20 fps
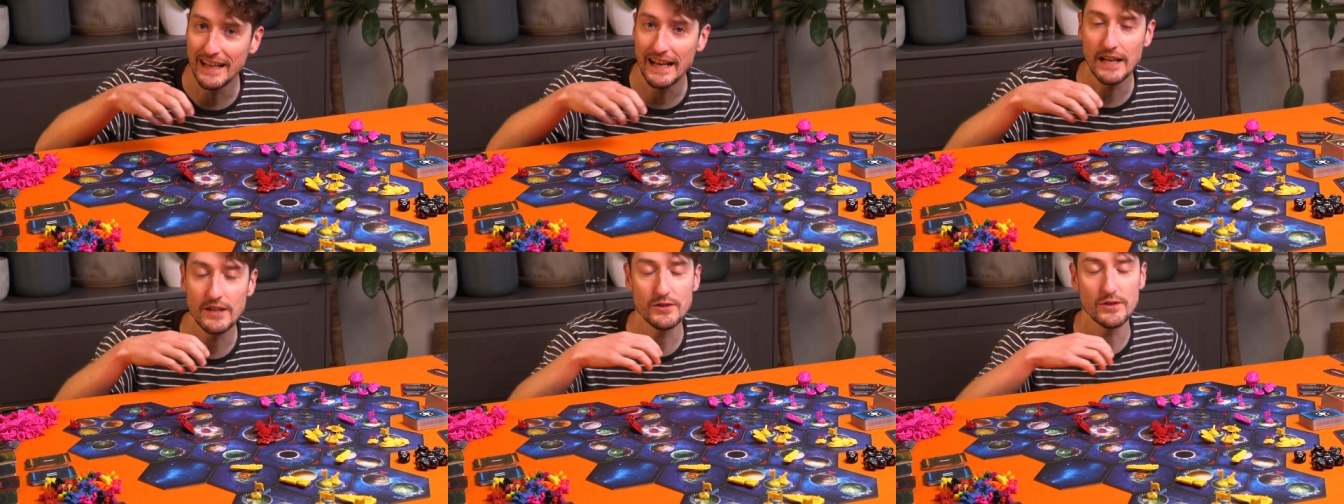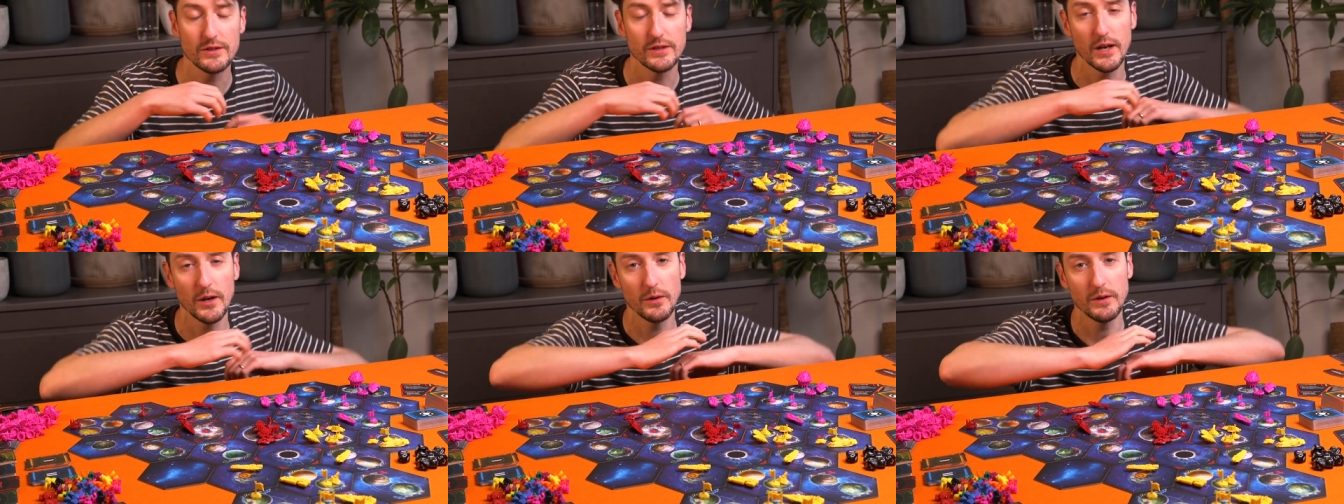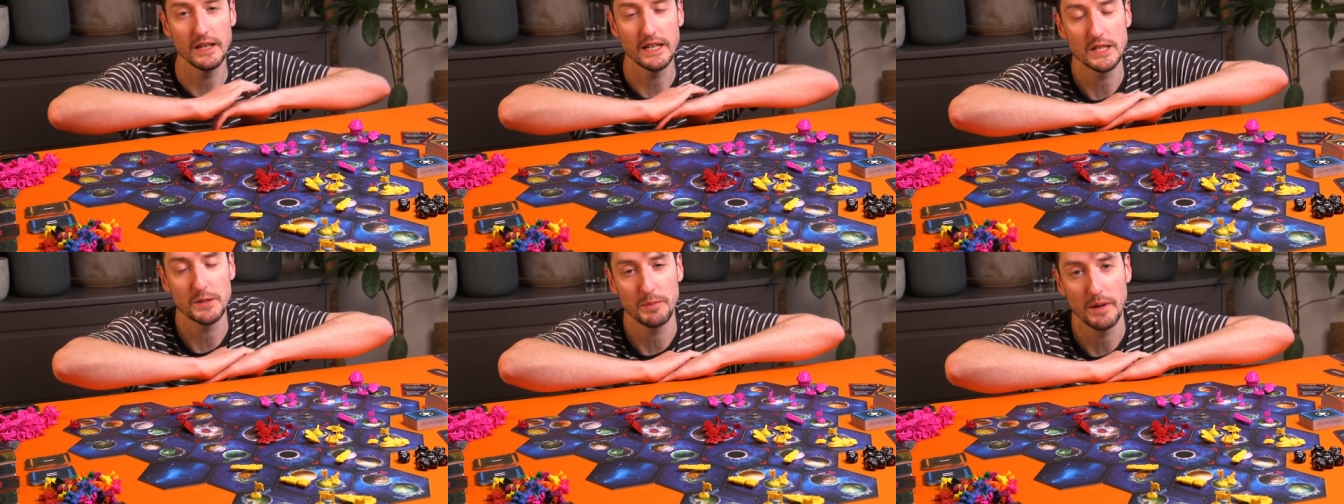As you go
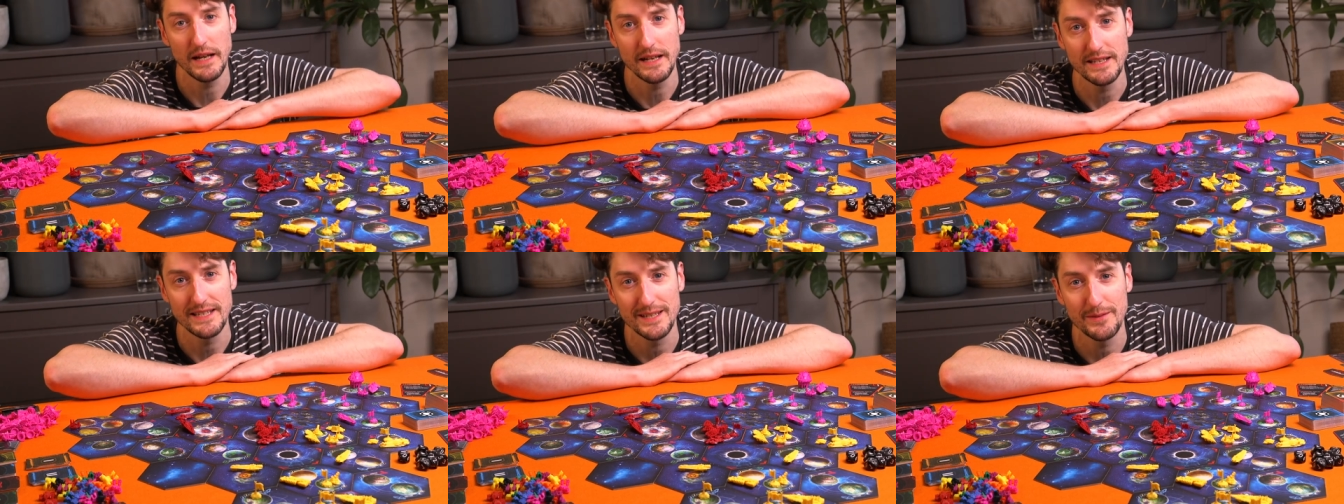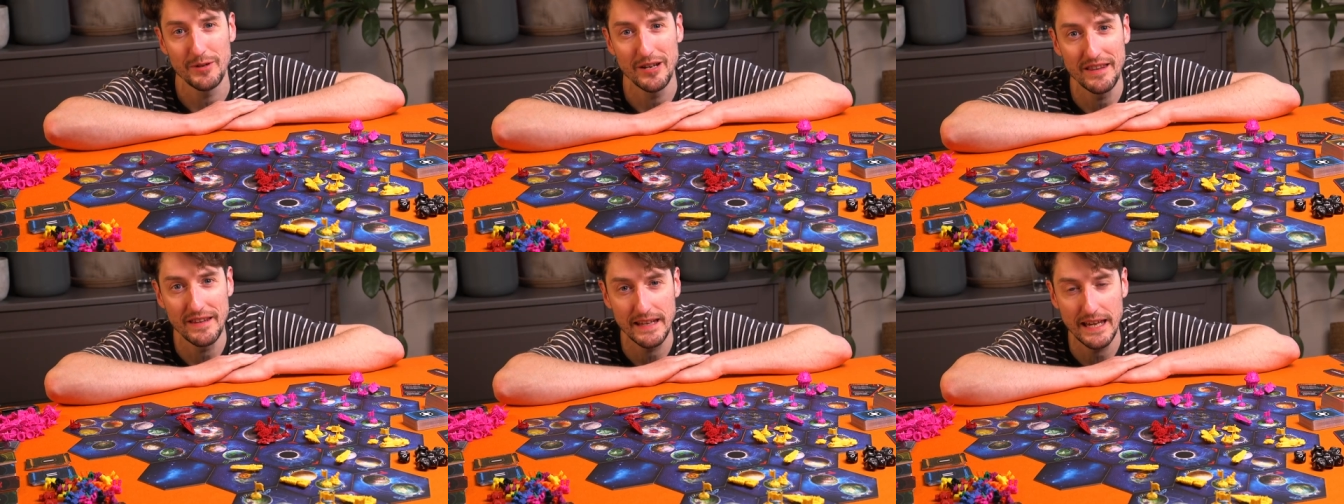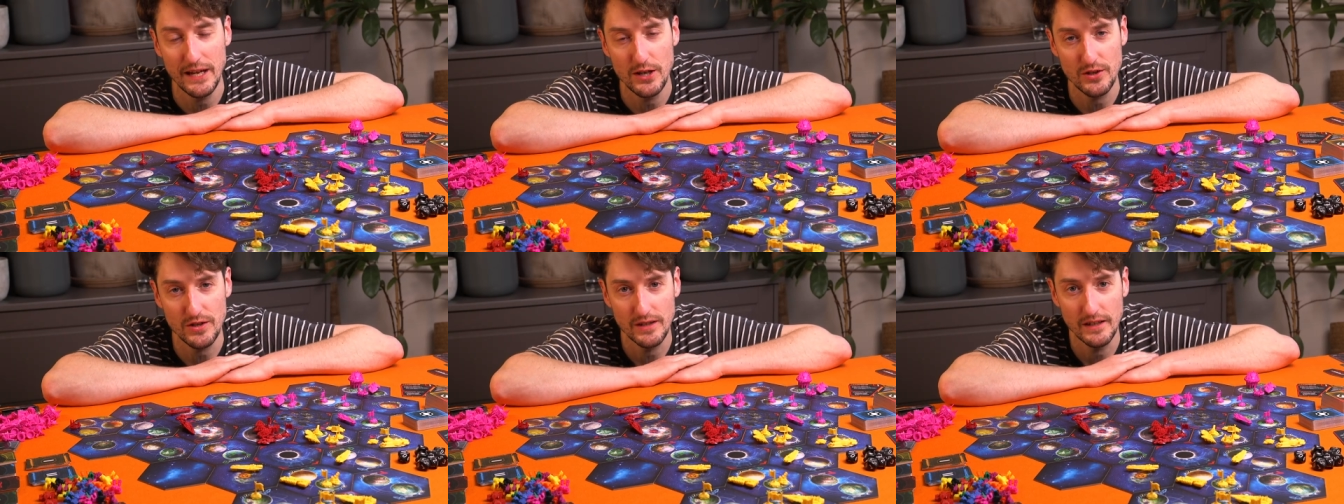and explain to someone in the
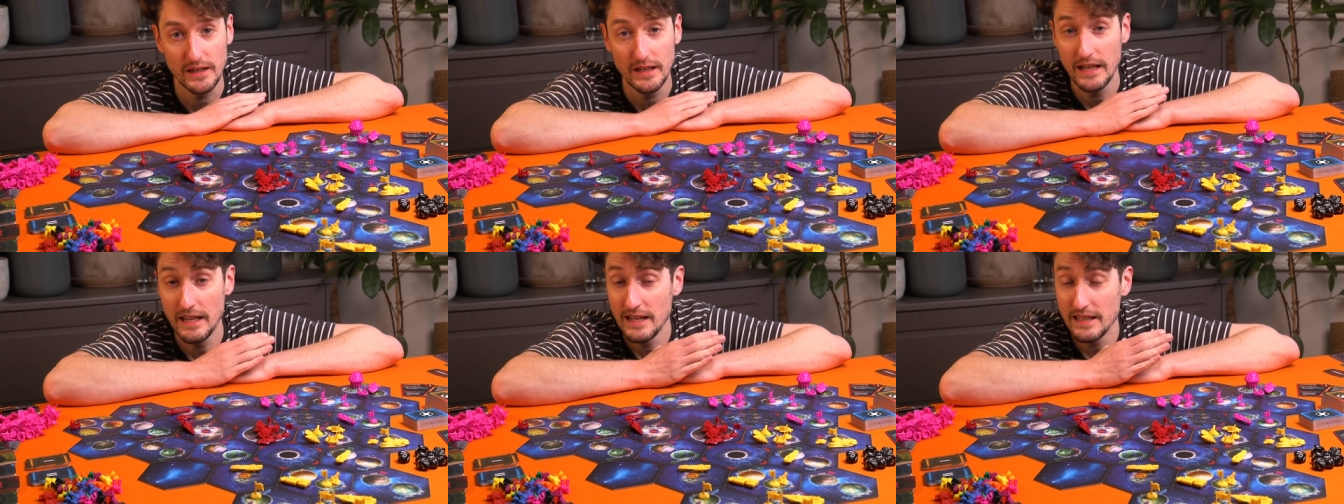kitchen